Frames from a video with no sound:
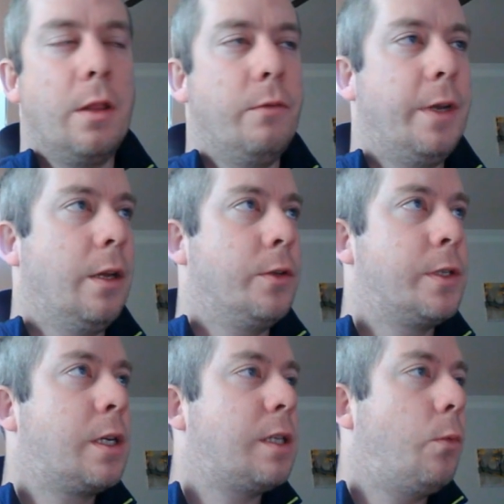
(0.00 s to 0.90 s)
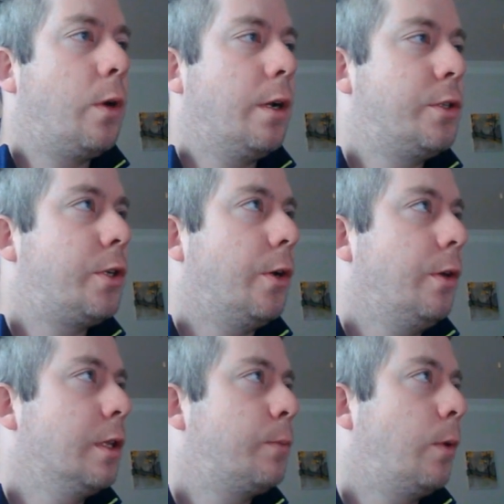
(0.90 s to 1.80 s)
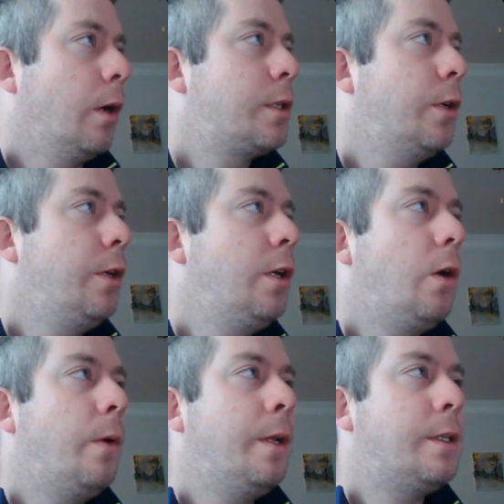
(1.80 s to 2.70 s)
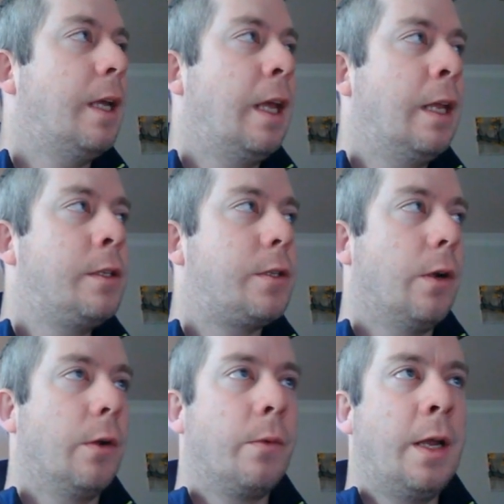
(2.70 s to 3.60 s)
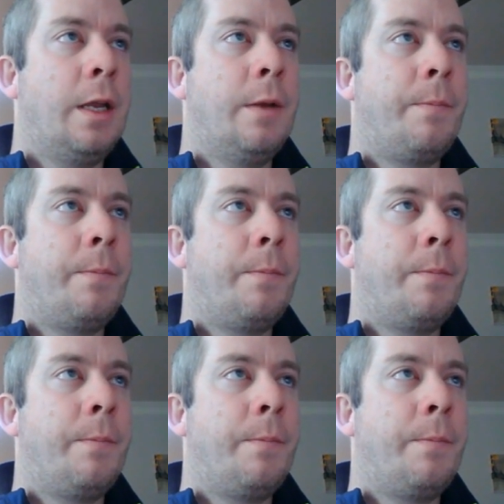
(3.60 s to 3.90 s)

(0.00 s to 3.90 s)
video just because I wanted to show you this part. So you can go into Insert, right,